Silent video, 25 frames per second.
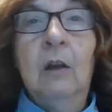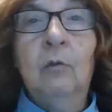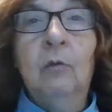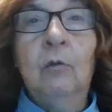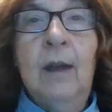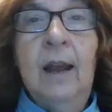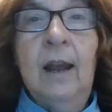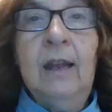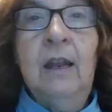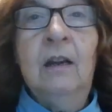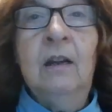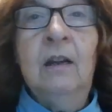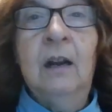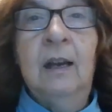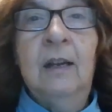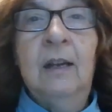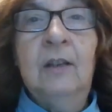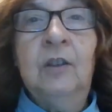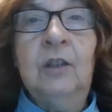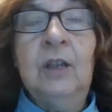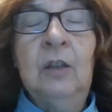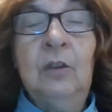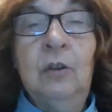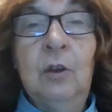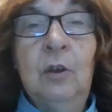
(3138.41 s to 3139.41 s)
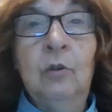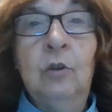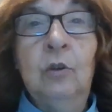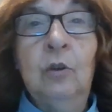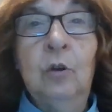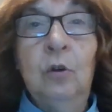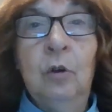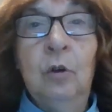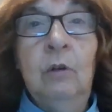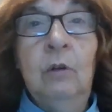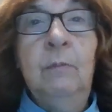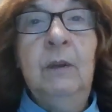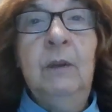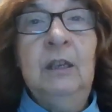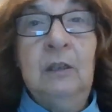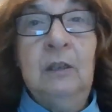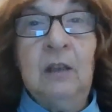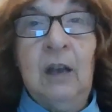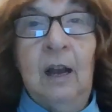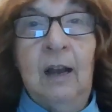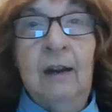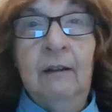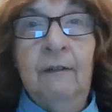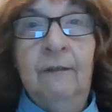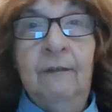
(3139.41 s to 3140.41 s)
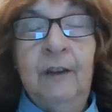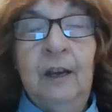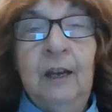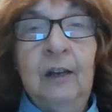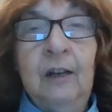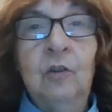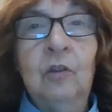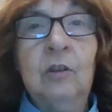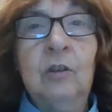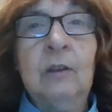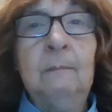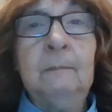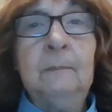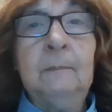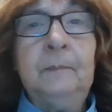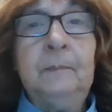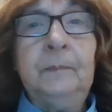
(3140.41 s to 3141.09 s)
recognize that those could be side effects